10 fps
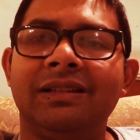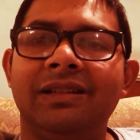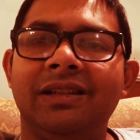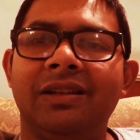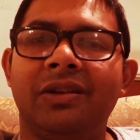
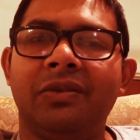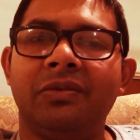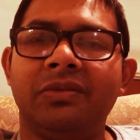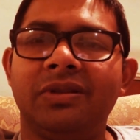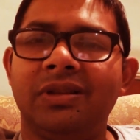
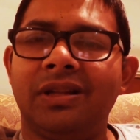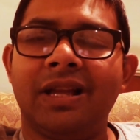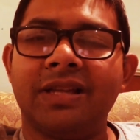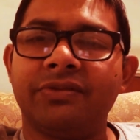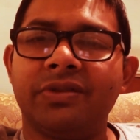the
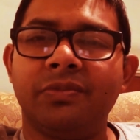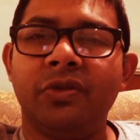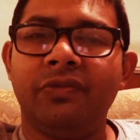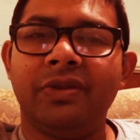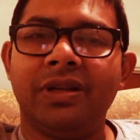glass was
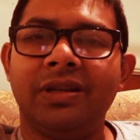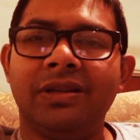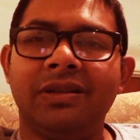moving.